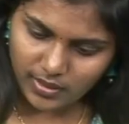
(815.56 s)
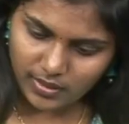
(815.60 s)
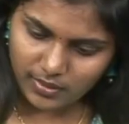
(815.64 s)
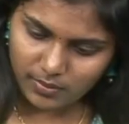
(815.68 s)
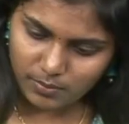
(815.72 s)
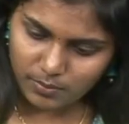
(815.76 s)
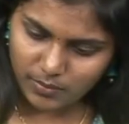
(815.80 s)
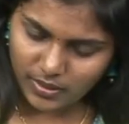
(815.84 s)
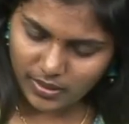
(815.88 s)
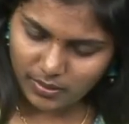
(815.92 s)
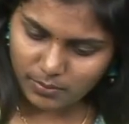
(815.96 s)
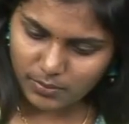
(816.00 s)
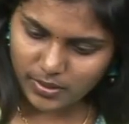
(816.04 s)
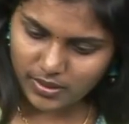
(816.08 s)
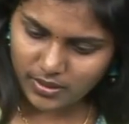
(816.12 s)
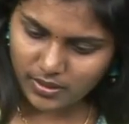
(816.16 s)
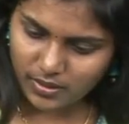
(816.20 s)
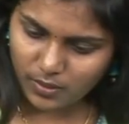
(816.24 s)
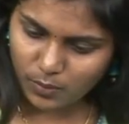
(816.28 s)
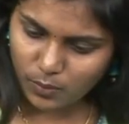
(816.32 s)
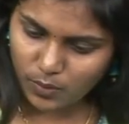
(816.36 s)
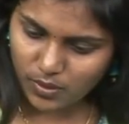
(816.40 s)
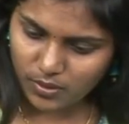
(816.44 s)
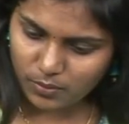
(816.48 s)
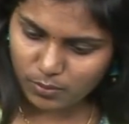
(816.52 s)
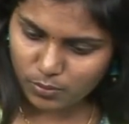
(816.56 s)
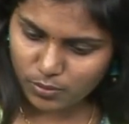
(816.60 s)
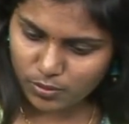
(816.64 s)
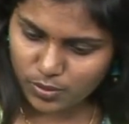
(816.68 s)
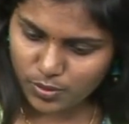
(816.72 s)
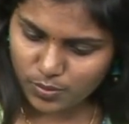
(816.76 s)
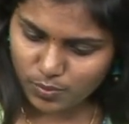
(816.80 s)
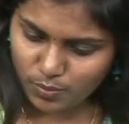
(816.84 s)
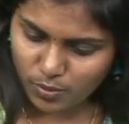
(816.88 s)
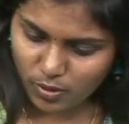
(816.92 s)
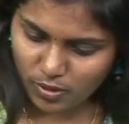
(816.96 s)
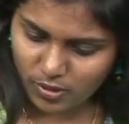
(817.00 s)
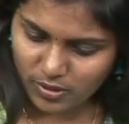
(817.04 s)
I'm making one more
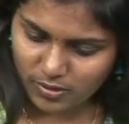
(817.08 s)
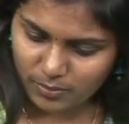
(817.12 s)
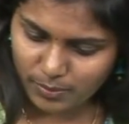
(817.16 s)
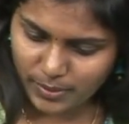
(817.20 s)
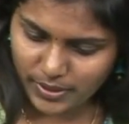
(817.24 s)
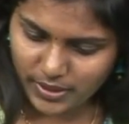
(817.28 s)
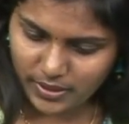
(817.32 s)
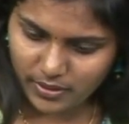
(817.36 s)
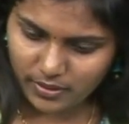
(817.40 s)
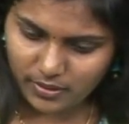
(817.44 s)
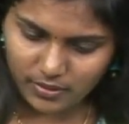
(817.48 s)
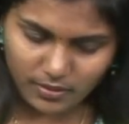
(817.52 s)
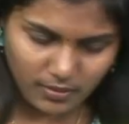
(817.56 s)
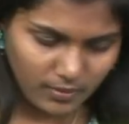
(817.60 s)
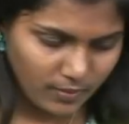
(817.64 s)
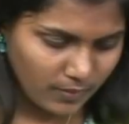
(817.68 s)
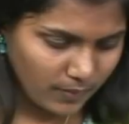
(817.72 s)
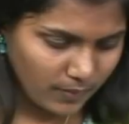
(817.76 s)
small bead.